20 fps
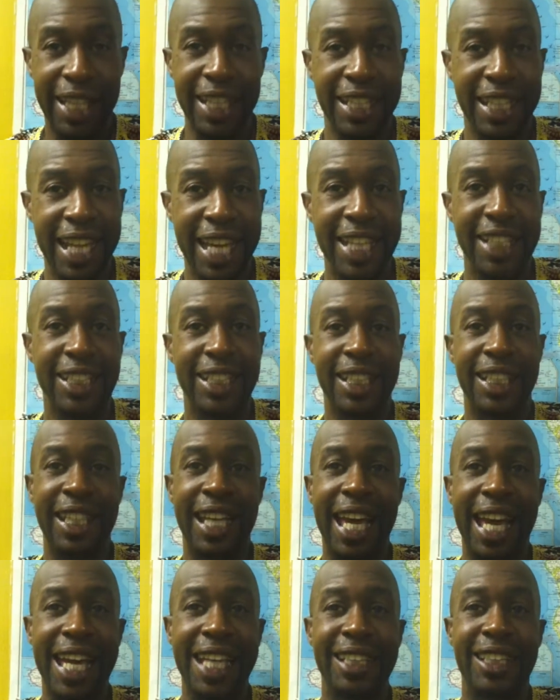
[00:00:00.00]
connection
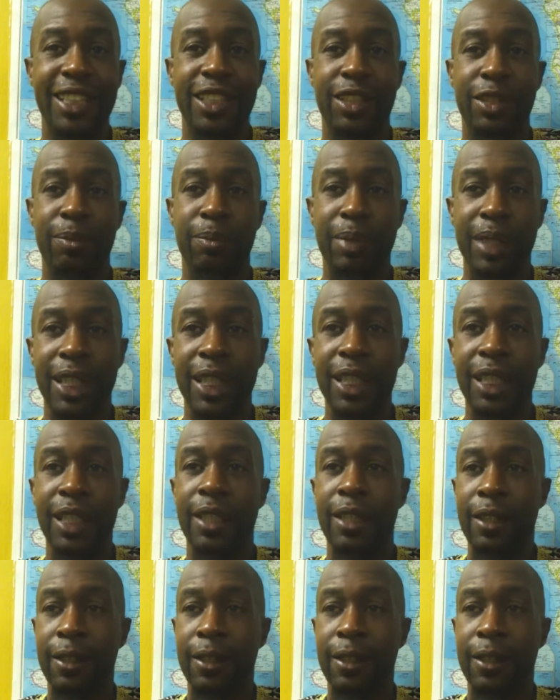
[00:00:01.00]
has to be